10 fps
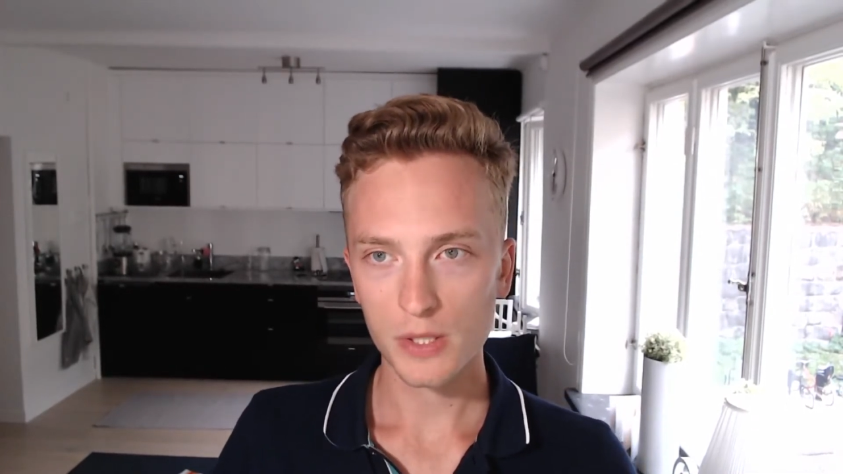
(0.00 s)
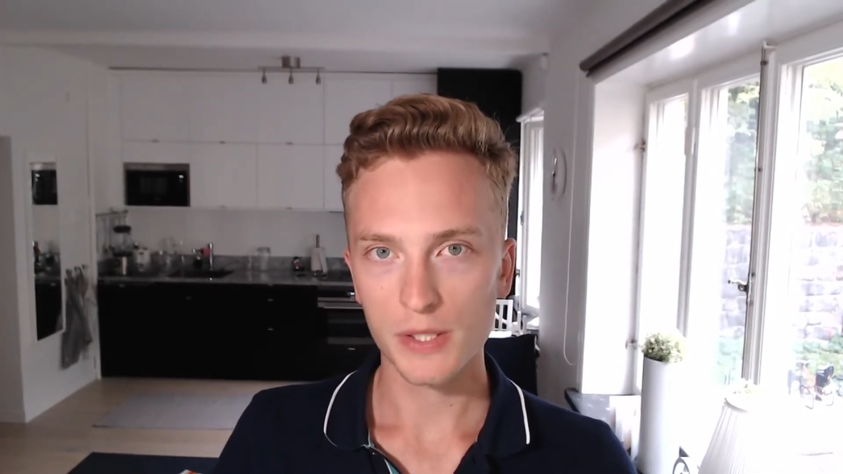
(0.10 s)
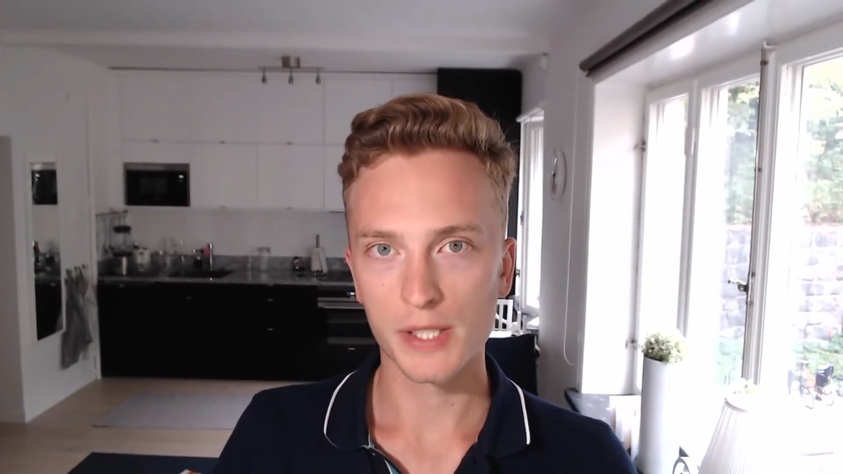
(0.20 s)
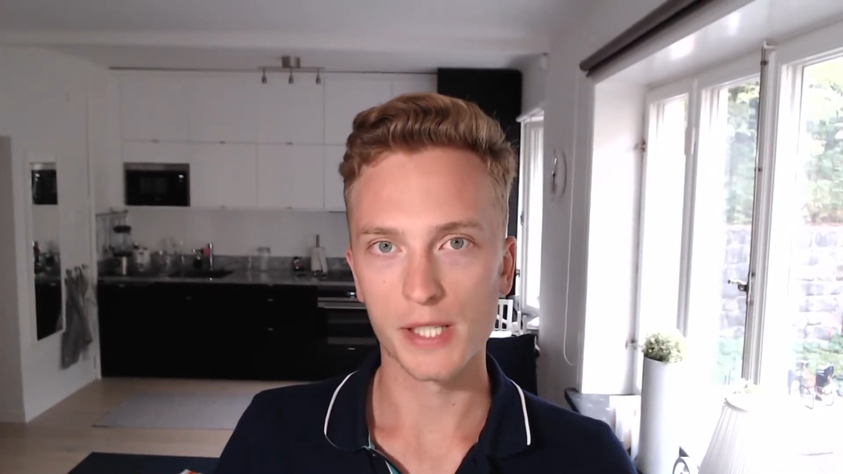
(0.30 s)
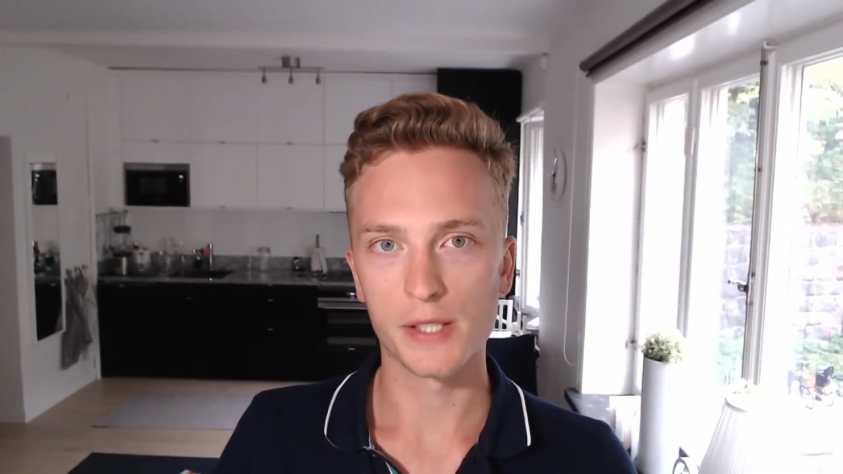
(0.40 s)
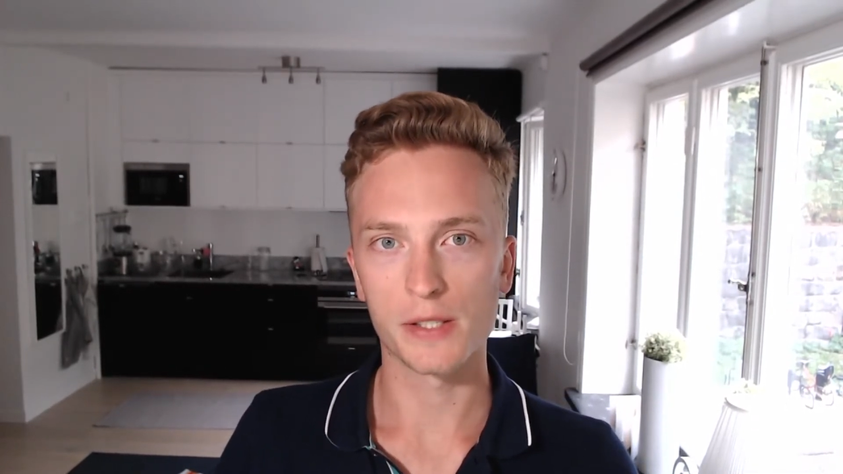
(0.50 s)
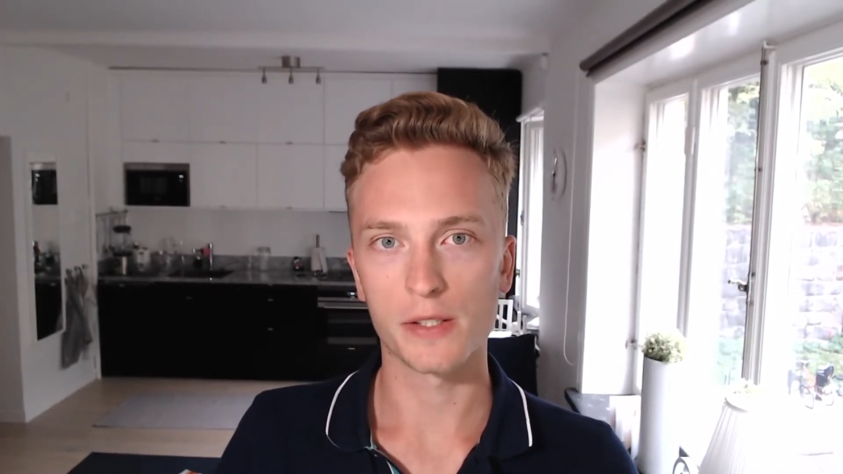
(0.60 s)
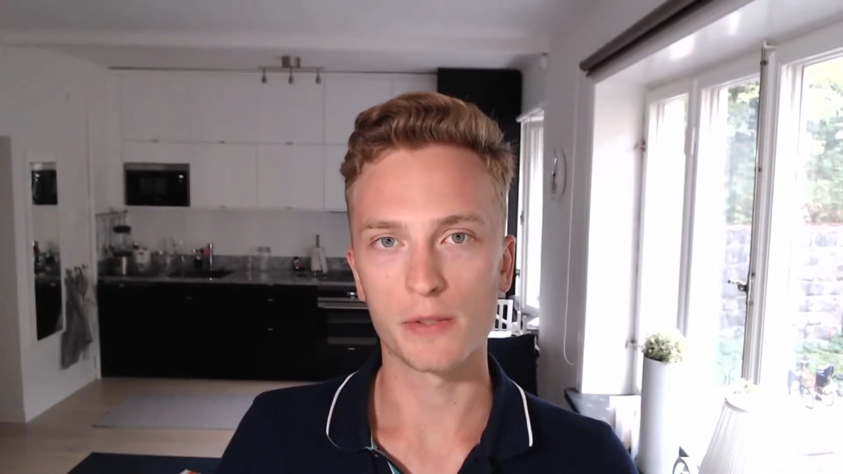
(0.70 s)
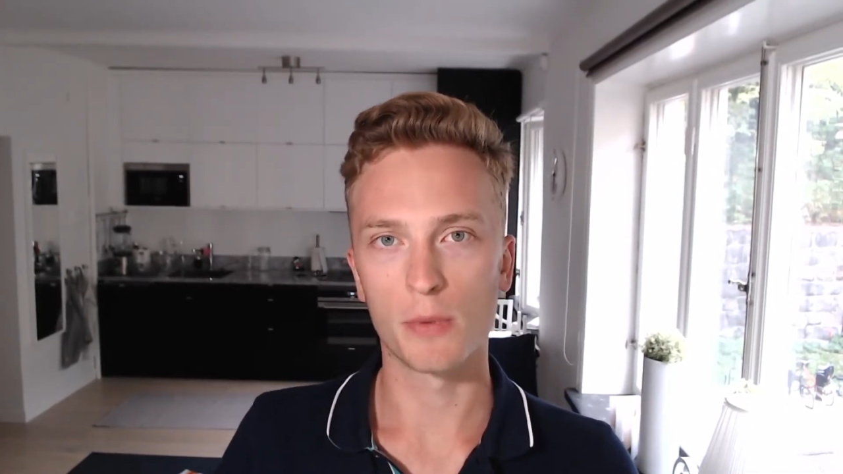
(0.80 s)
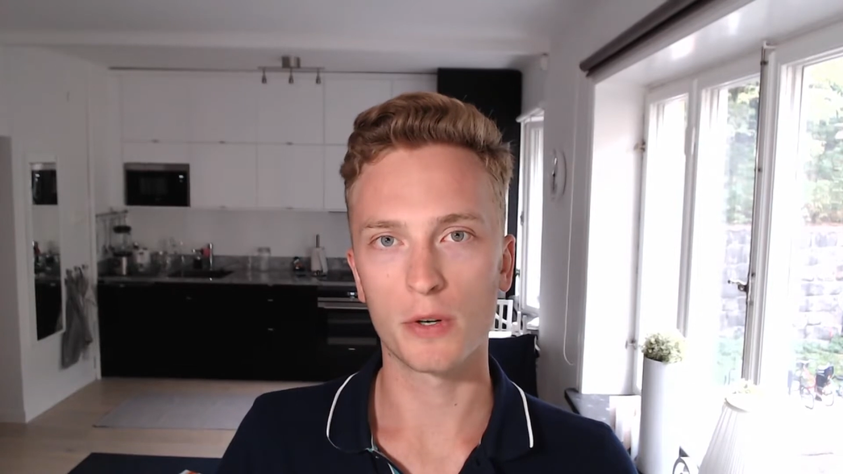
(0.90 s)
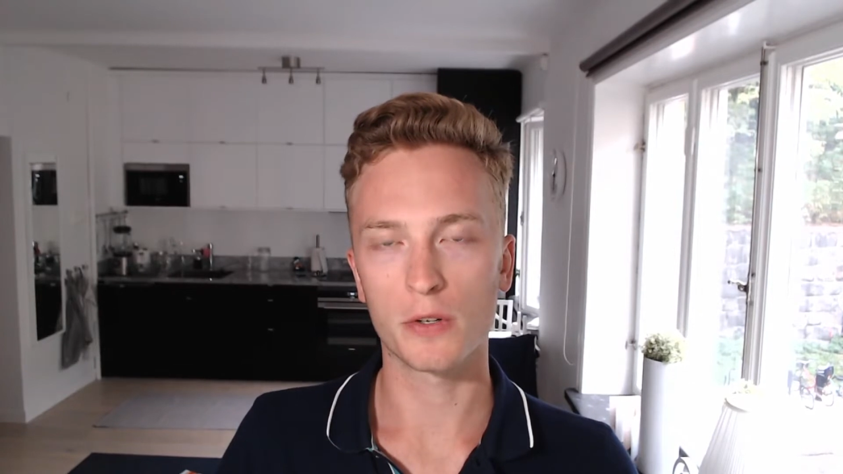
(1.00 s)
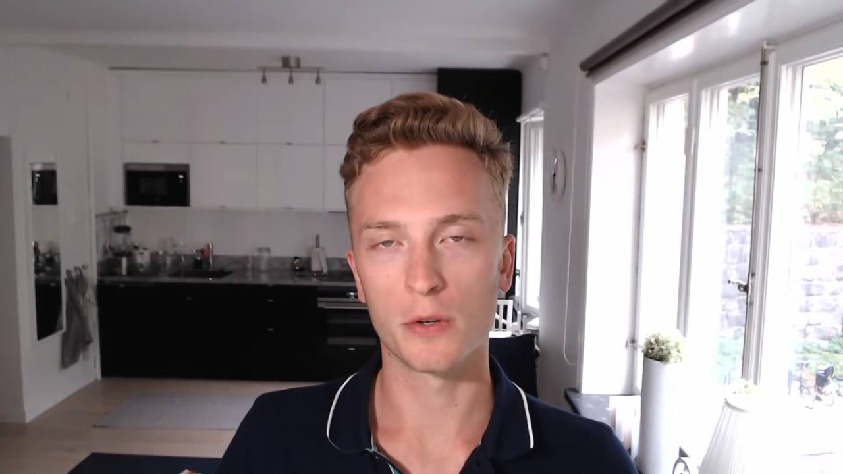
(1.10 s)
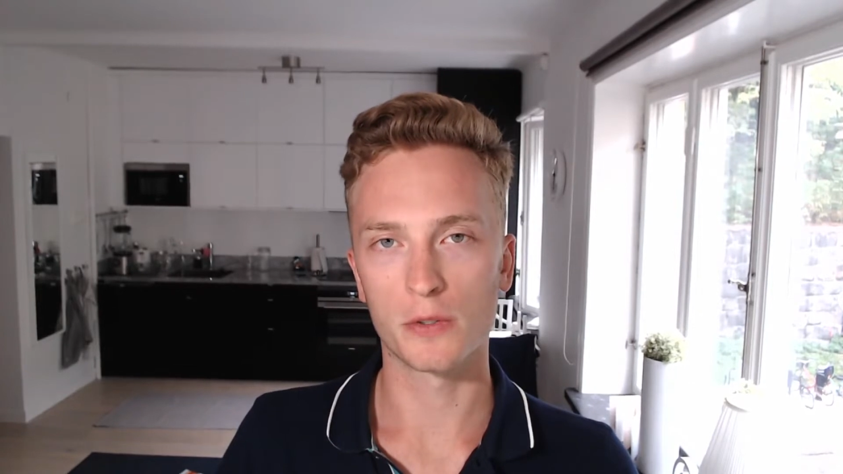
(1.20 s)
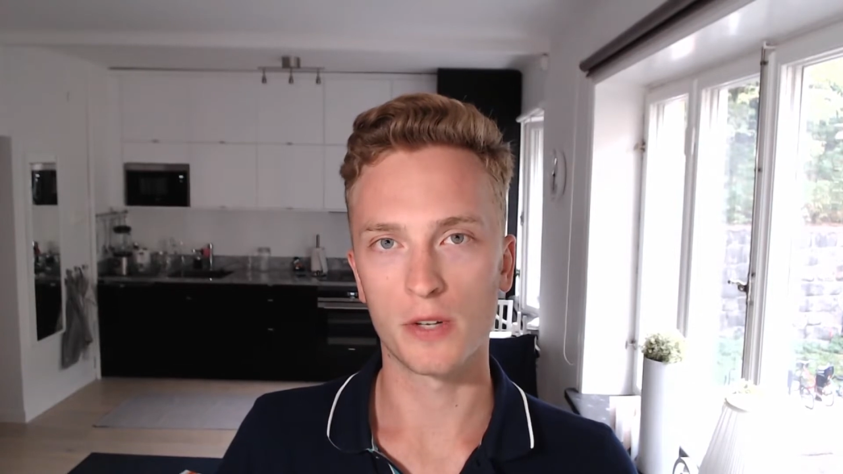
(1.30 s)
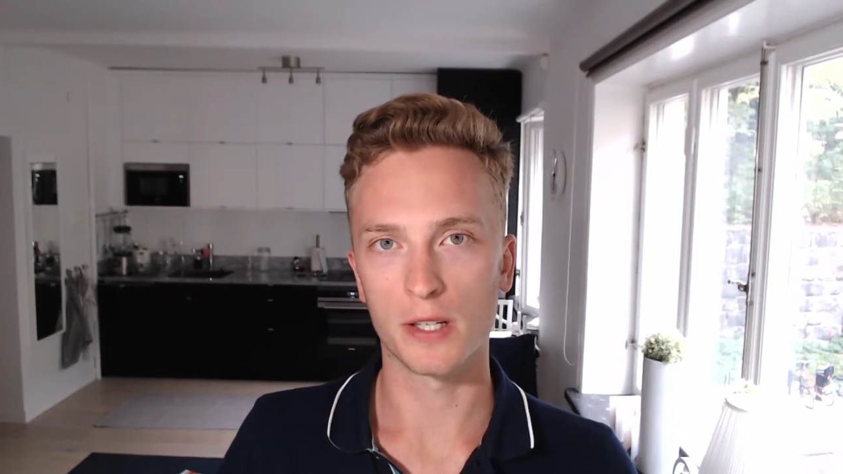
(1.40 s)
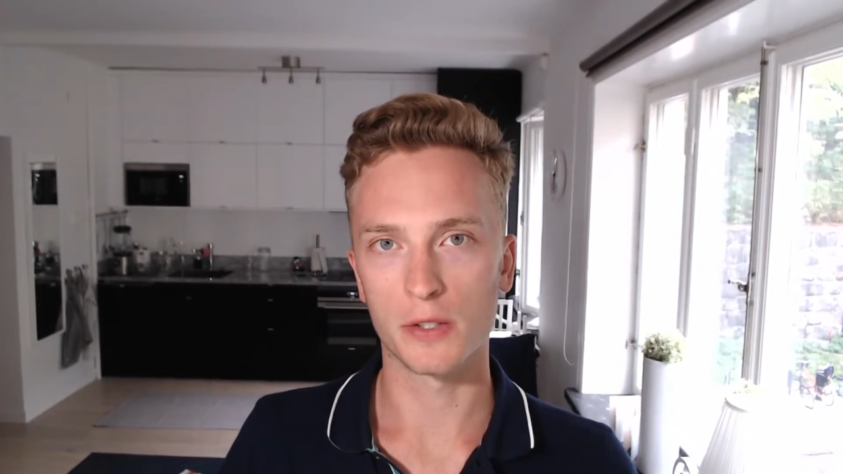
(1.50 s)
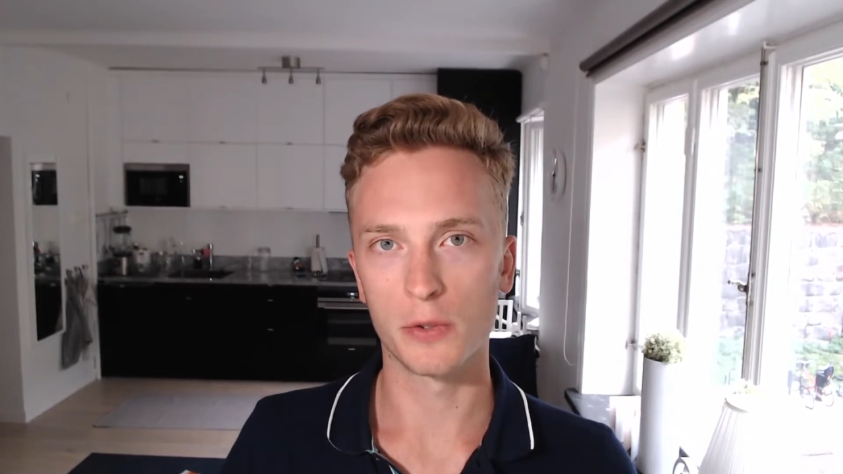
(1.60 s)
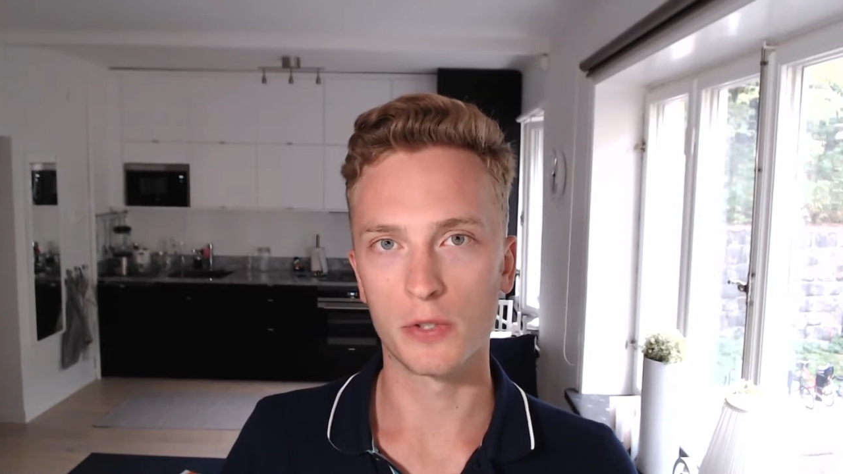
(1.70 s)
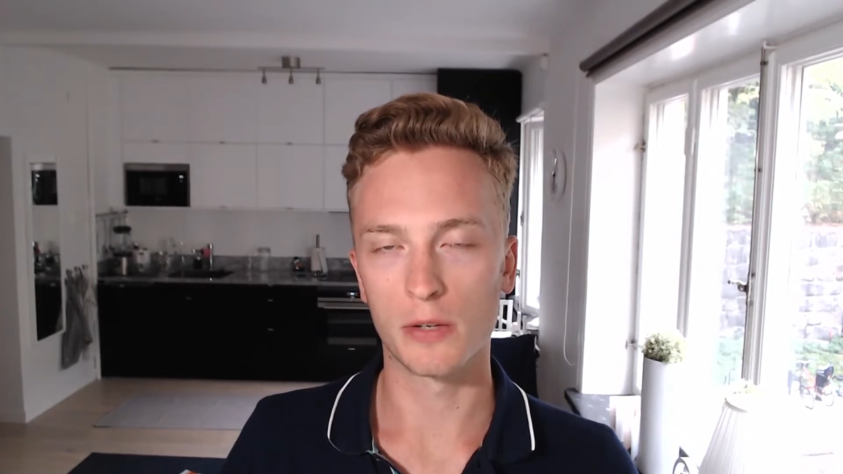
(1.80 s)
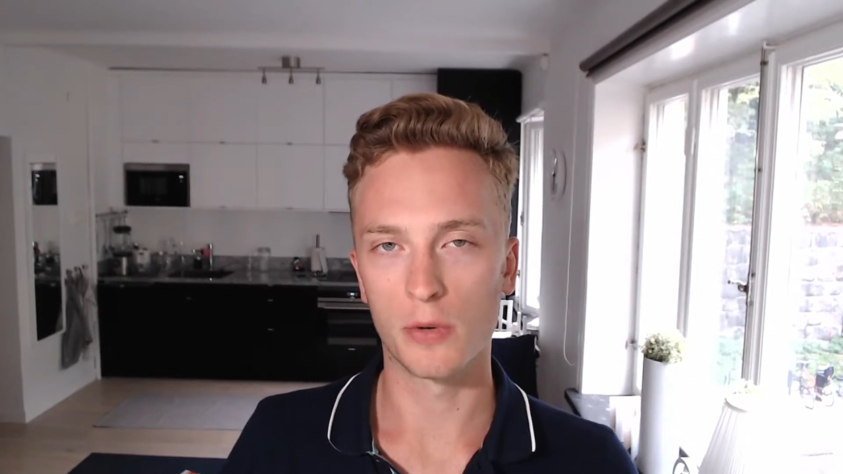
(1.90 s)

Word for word: Since smart contracts usually